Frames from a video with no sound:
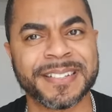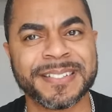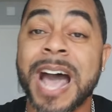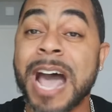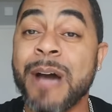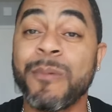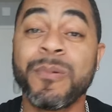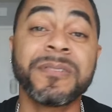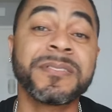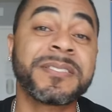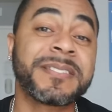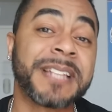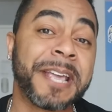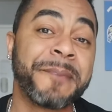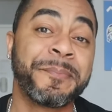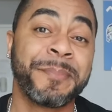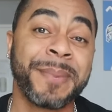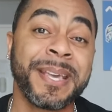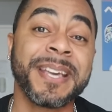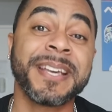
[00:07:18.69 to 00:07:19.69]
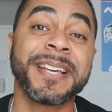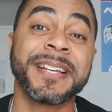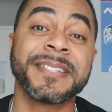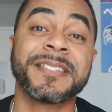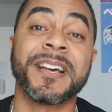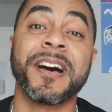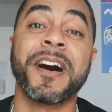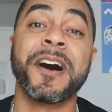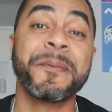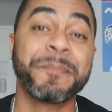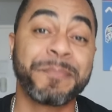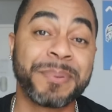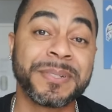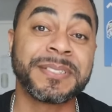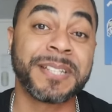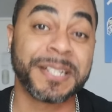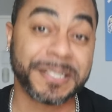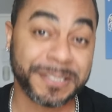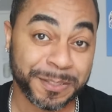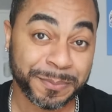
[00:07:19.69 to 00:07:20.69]
I will say Mia is an
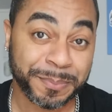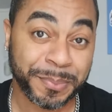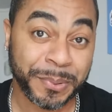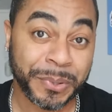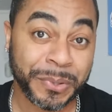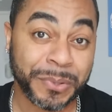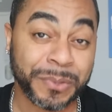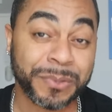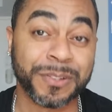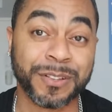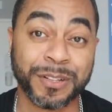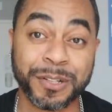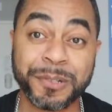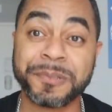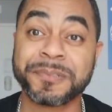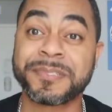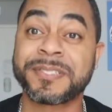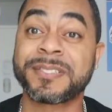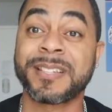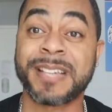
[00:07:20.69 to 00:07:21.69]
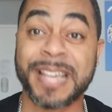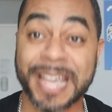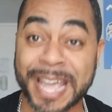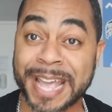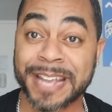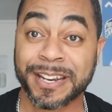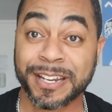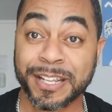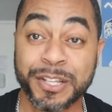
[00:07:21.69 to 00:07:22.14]
unpredictable, loose cannon.